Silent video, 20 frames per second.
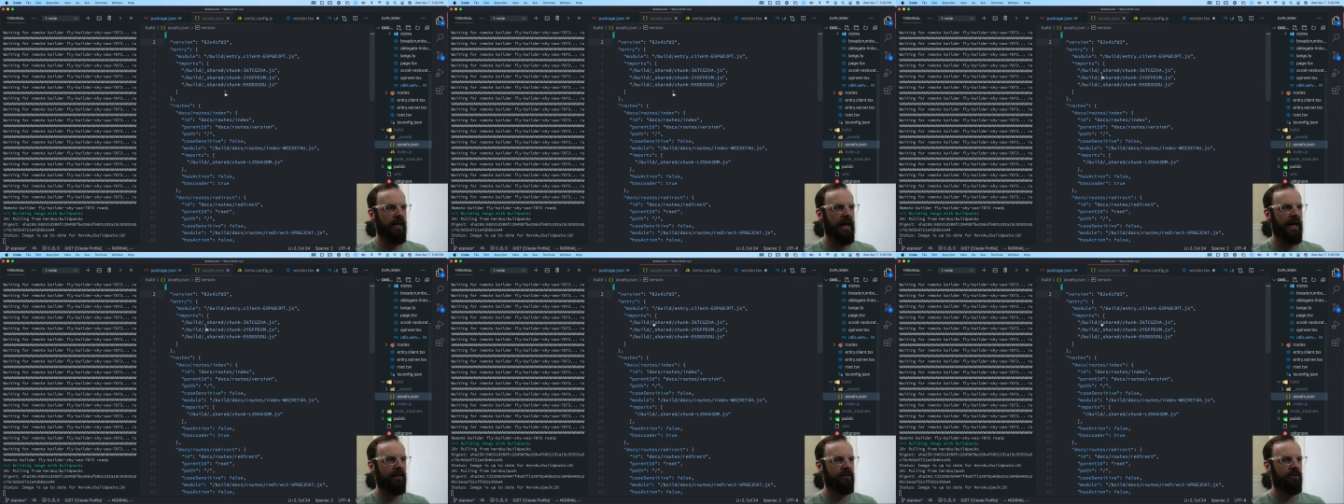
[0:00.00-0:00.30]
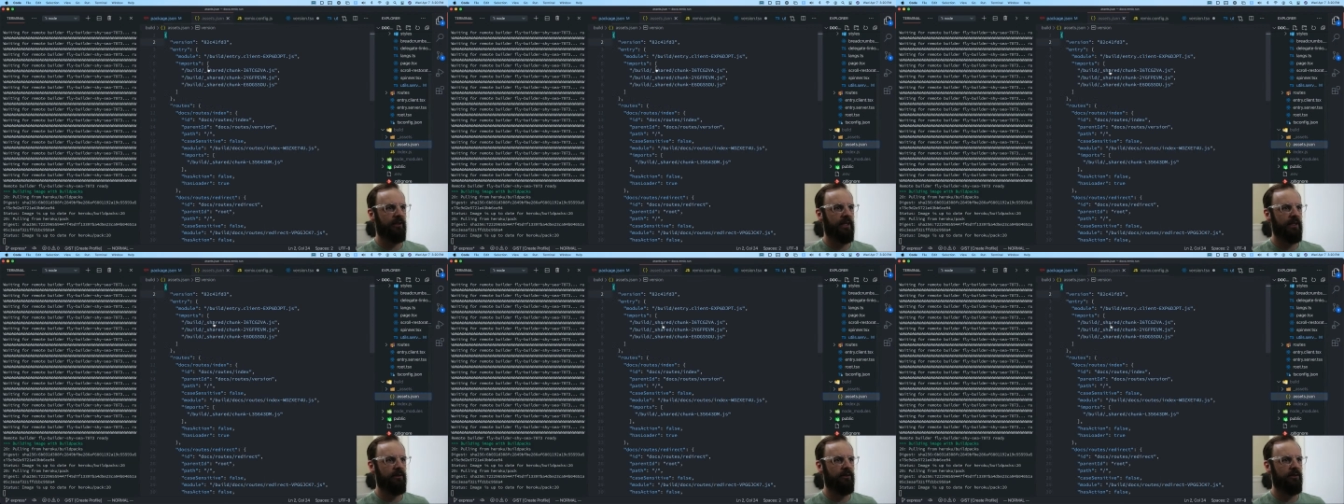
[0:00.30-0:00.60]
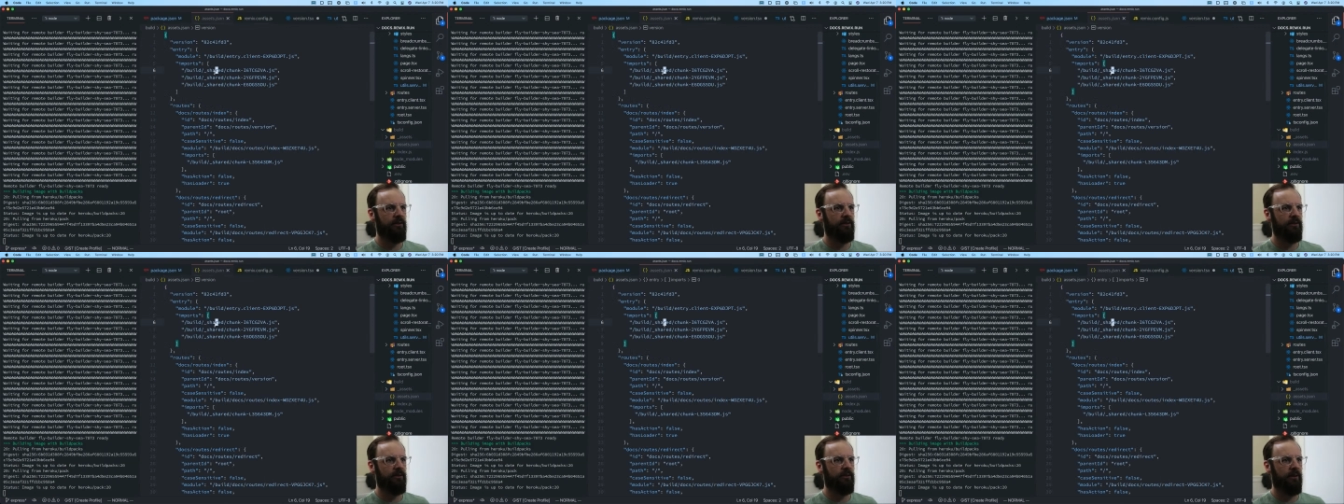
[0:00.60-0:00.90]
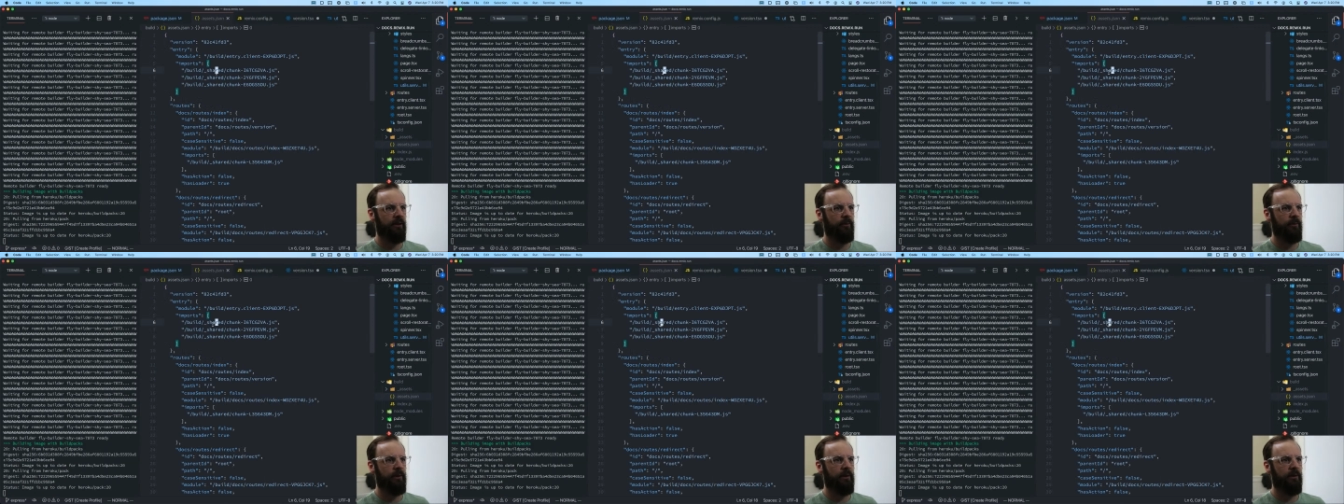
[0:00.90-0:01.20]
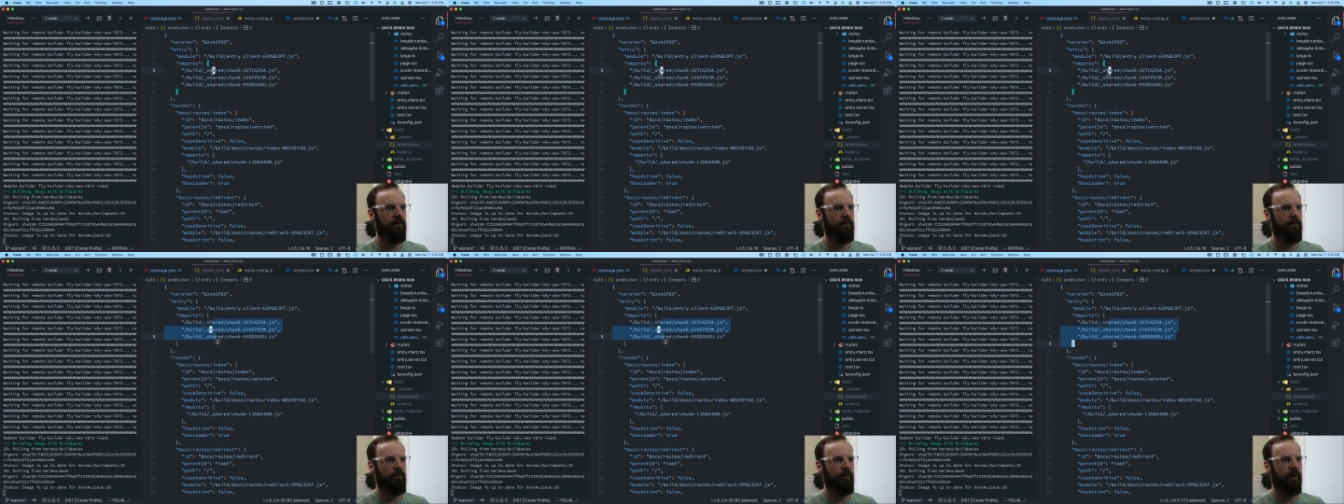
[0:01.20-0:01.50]
assets so that we
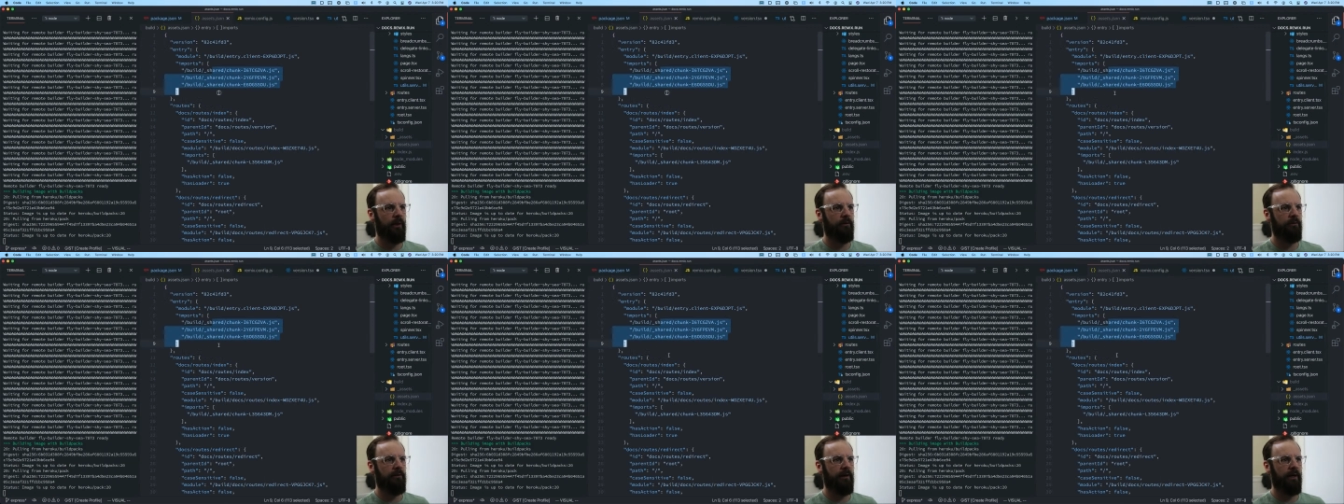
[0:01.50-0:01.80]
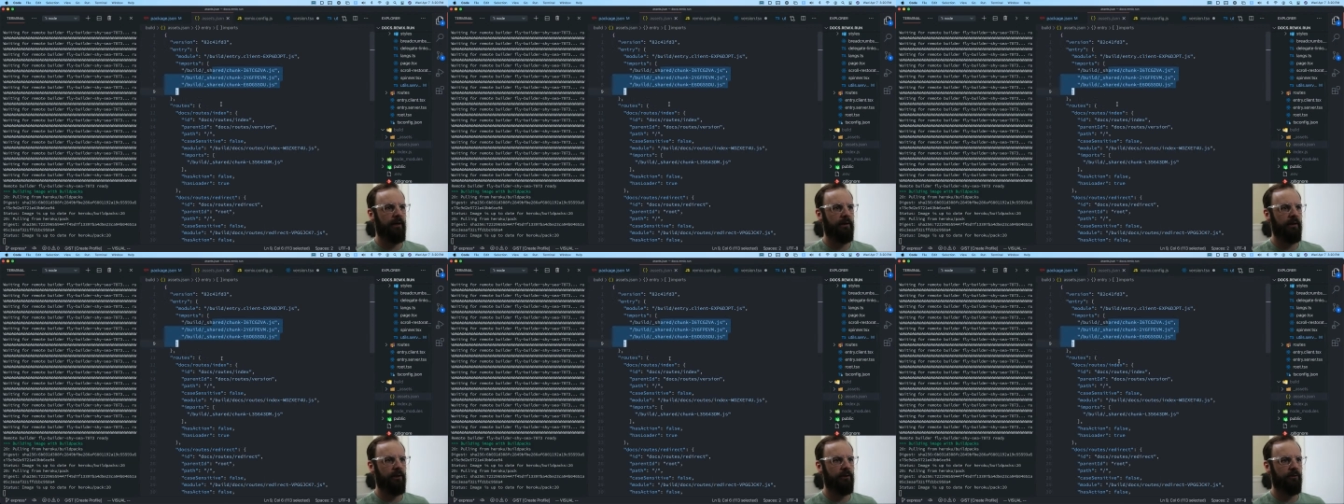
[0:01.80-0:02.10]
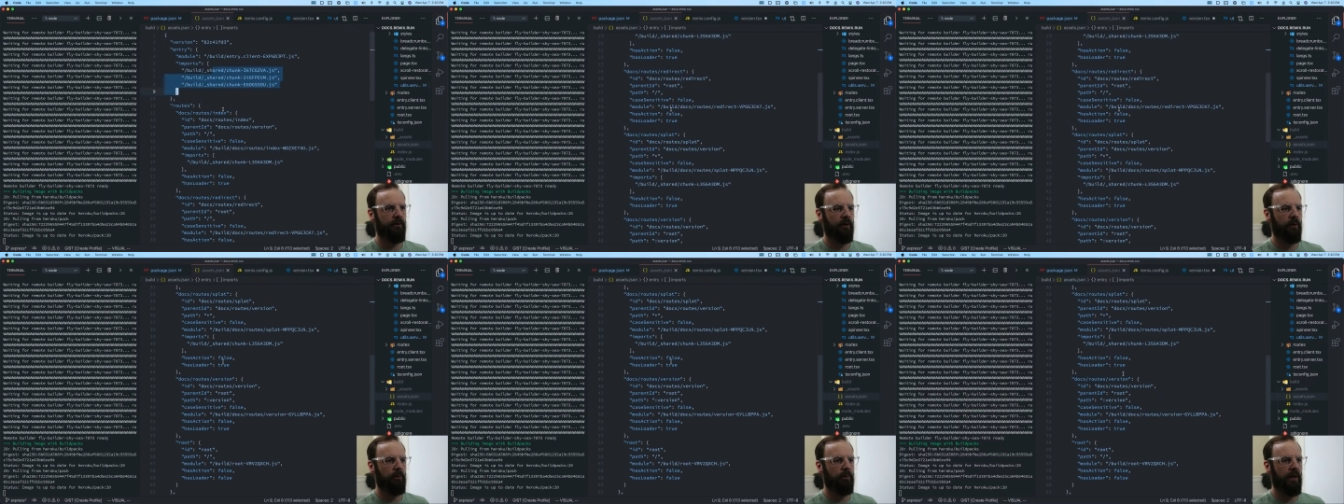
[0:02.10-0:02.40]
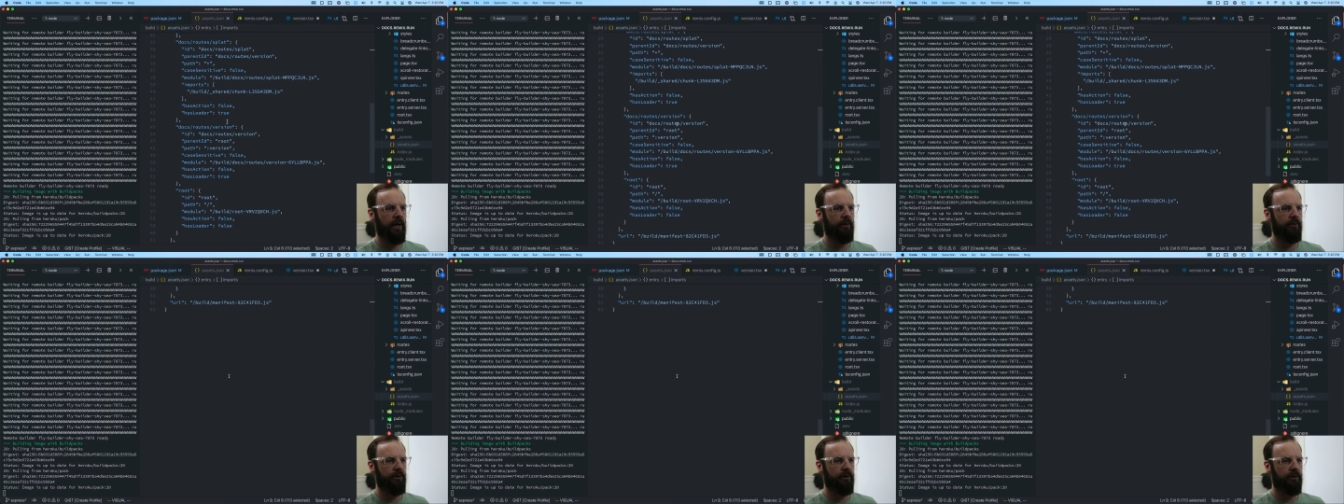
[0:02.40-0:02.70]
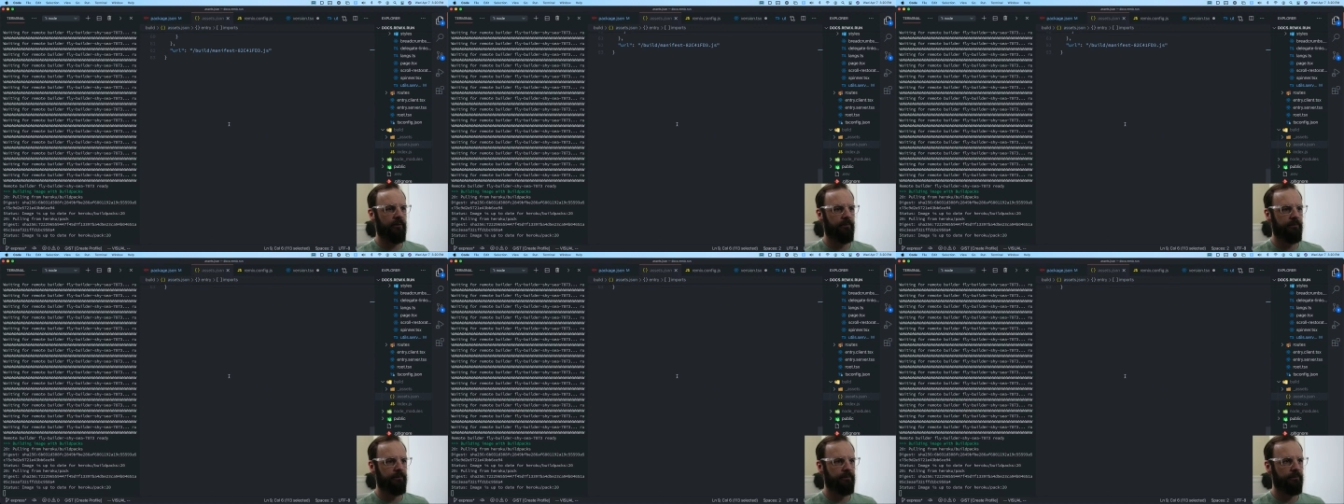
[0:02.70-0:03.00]
know where to find things for the browser.